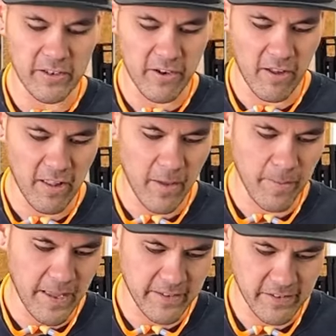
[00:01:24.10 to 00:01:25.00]
it all
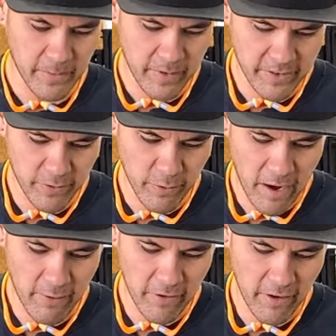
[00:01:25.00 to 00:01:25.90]
up, and somebody's
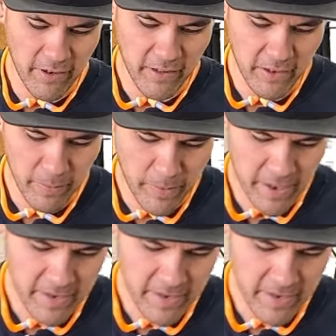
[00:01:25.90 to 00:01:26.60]
ground on it a little bit.